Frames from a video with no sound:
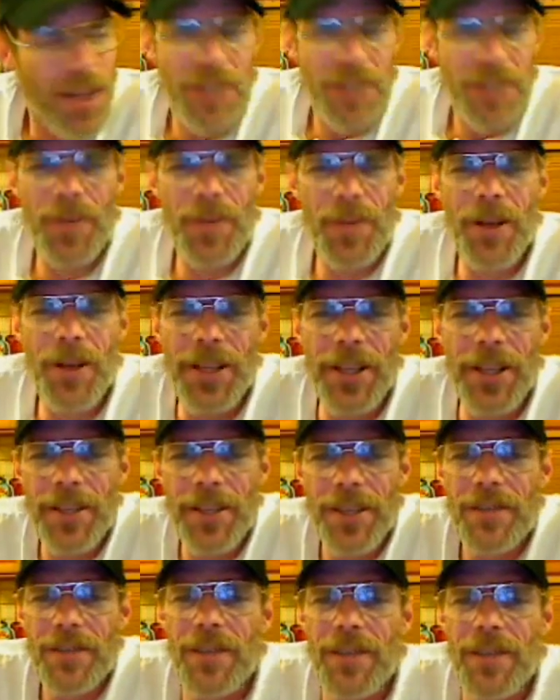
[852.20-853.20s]
That's about
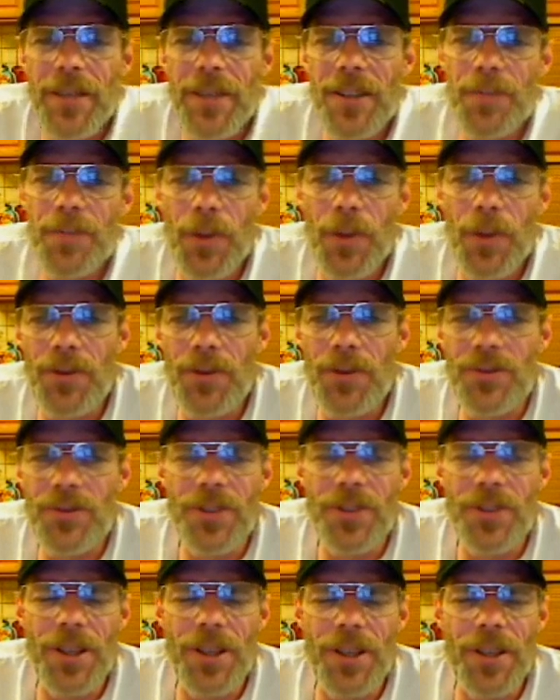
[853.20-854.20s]
it, I
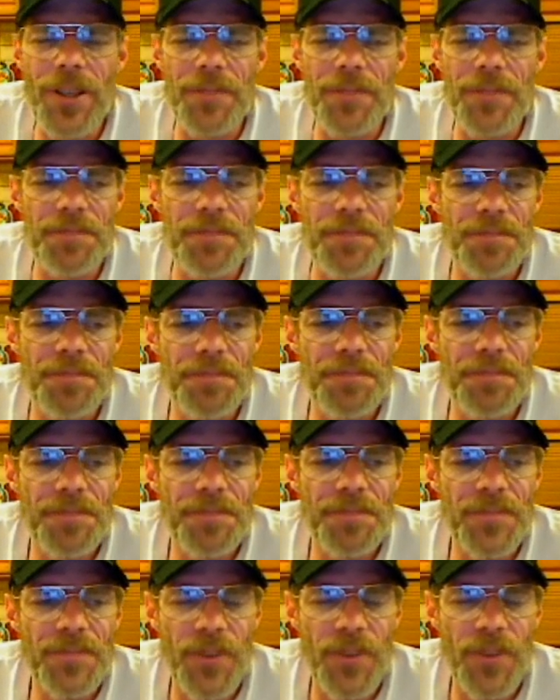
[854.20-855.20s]
suppose,
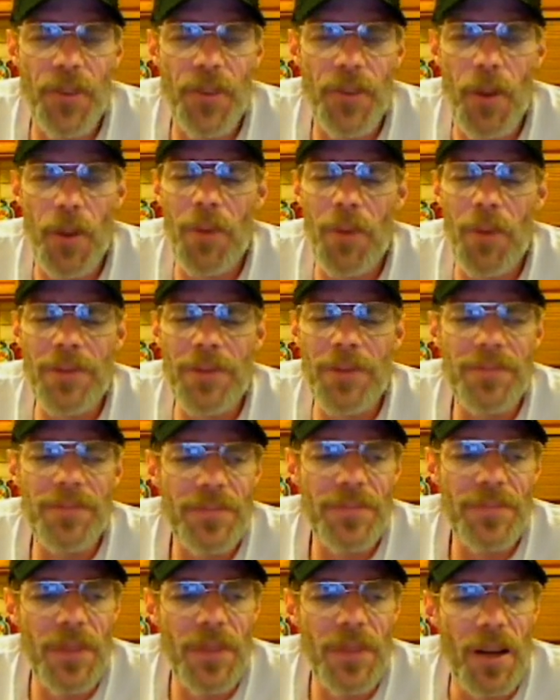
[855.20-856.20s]
for the moment.
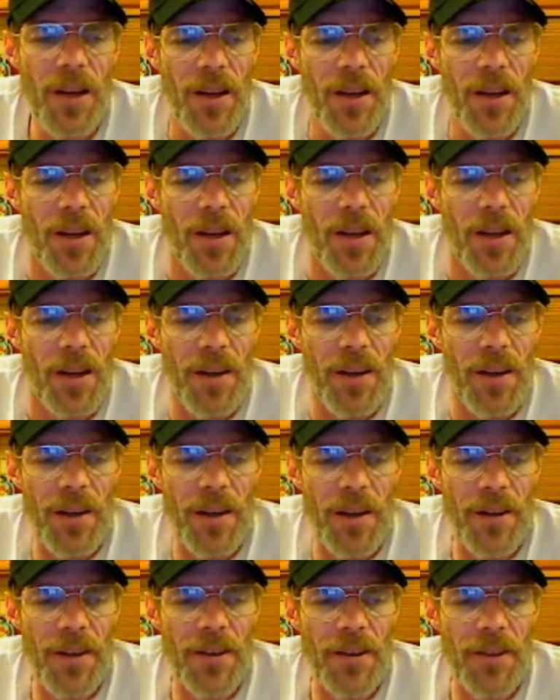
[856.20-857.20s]

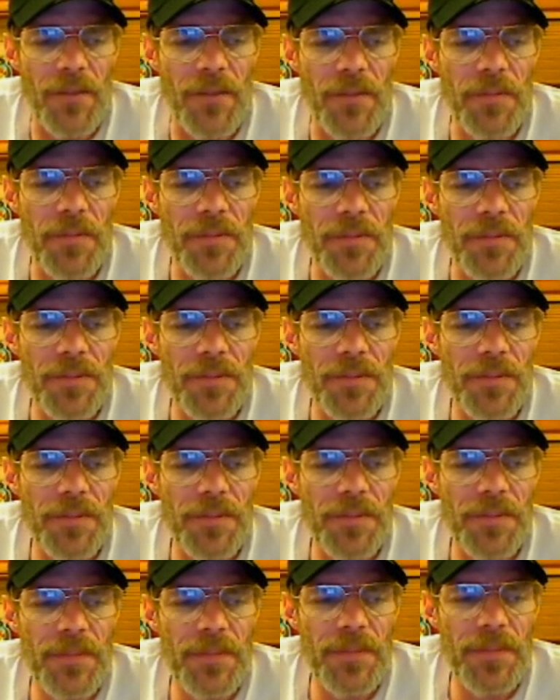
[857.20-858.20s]

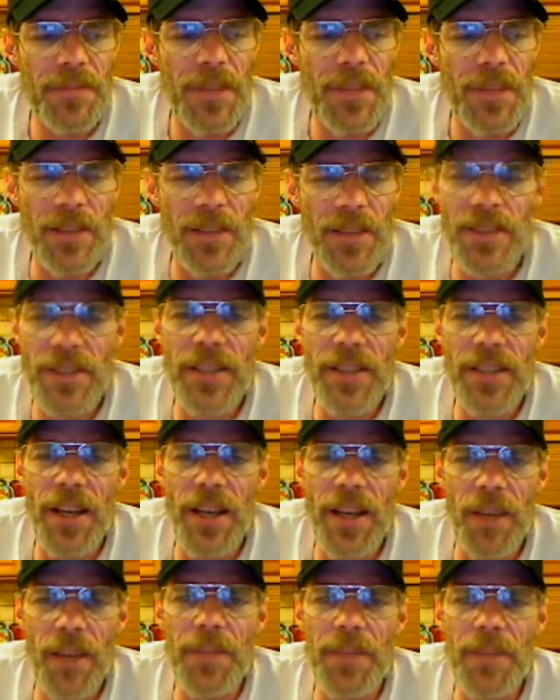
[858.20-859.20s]
As I
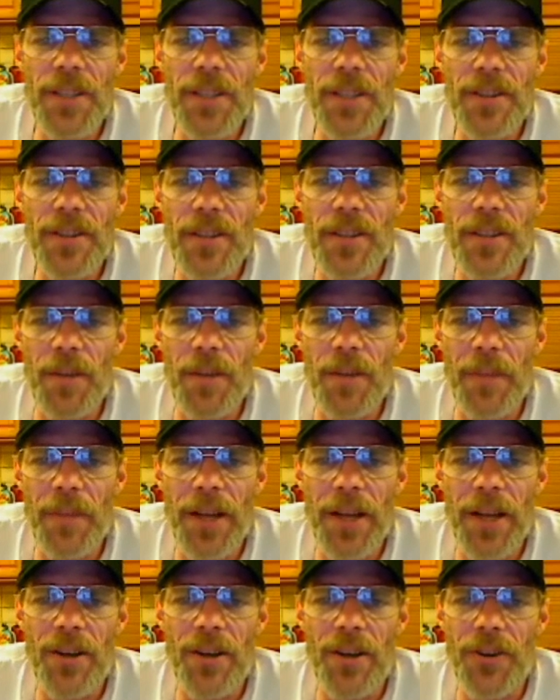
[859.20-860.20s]
say, I'll be coming
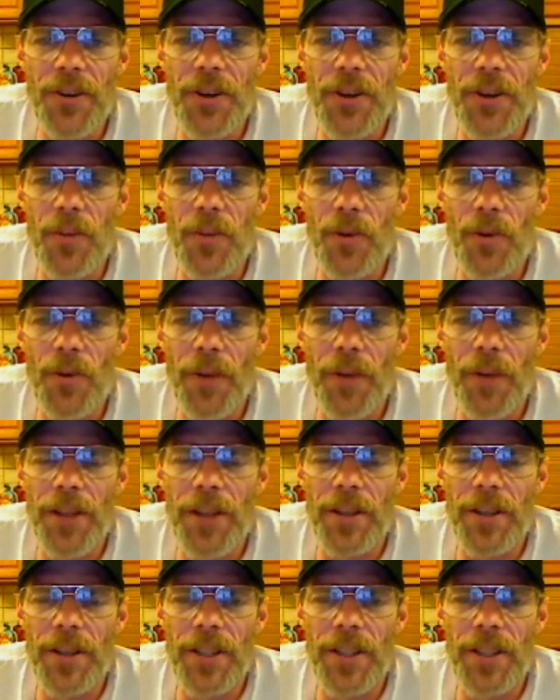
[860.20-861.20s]
back on here more
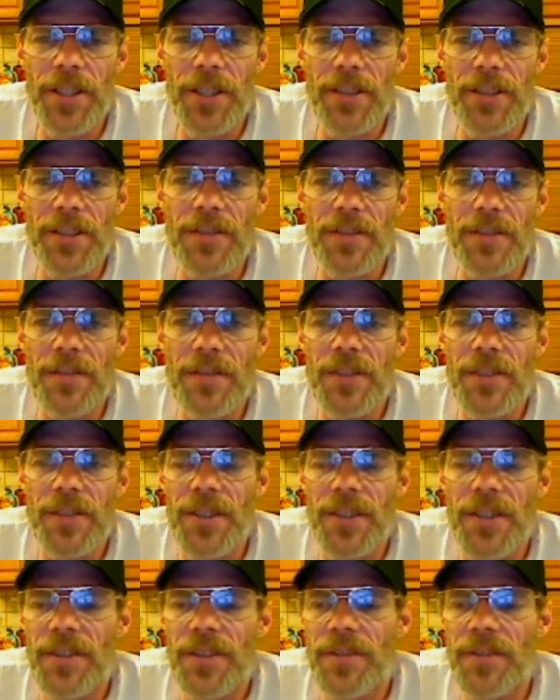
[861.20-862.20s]
regularly and
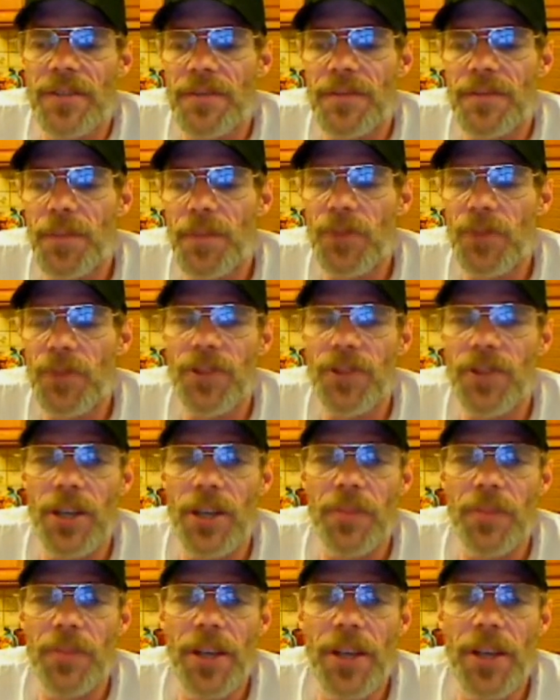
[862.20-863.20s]
posting
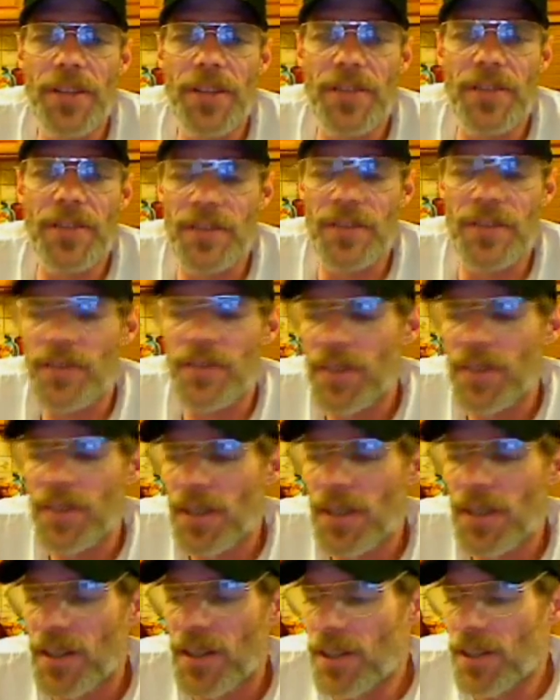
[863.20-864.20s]
updates and
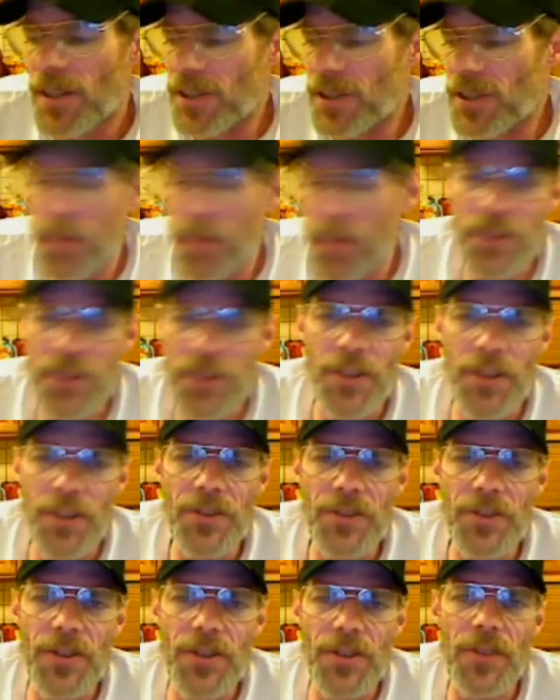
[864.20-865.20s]
some of this
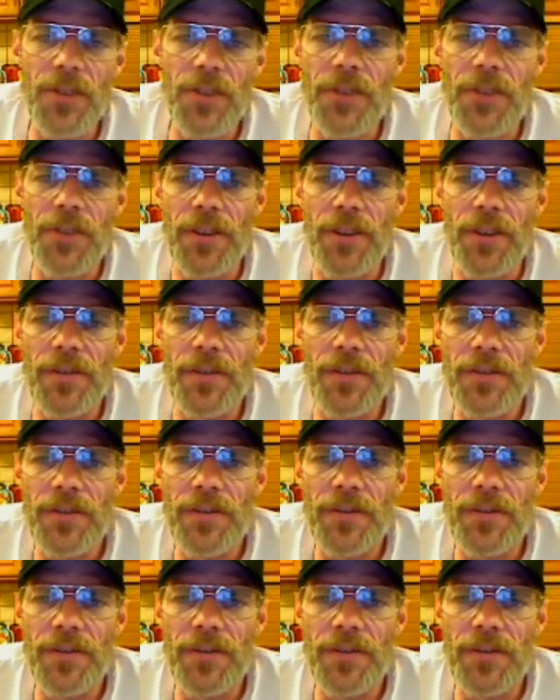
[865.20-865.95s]
other stuff that